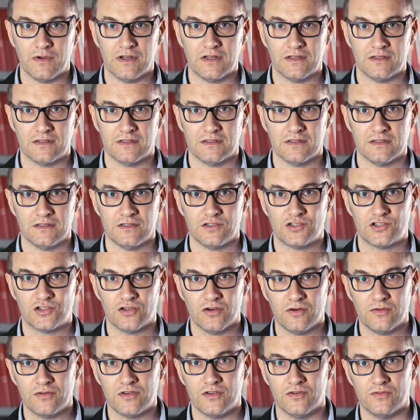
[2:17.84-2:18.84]
will
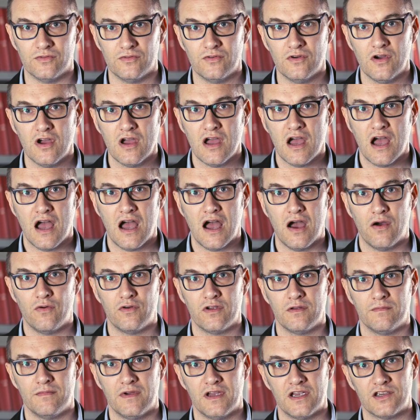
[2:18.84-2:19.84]
show you how
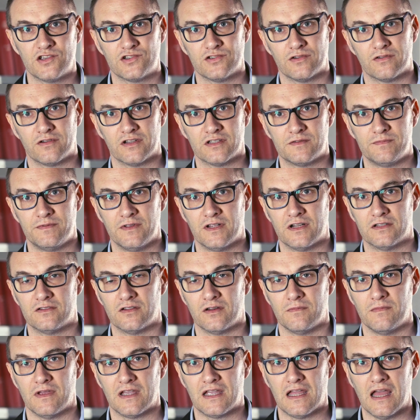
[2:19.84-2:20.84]
we measure
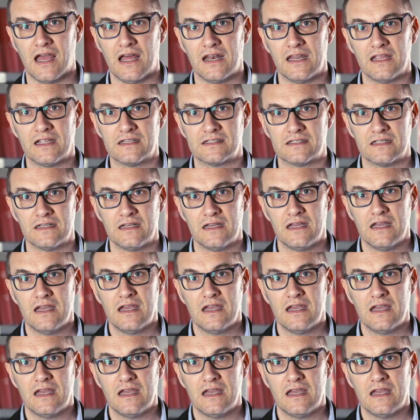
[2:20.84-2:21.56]
respiratory mechanics